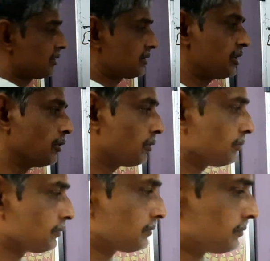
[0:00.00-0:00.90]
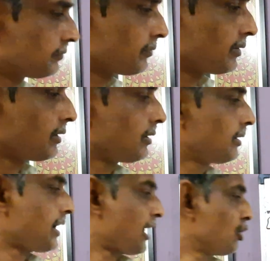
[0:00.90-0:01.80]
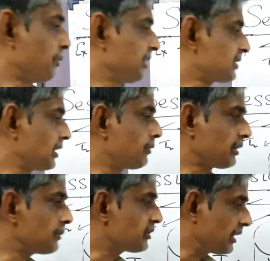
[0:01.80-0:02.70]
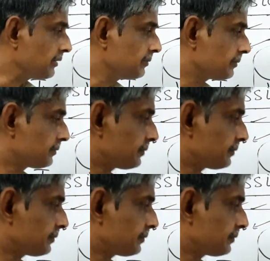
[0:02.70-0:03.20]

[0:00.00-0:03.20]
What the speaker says: 0. I hope it is clear what I am saying.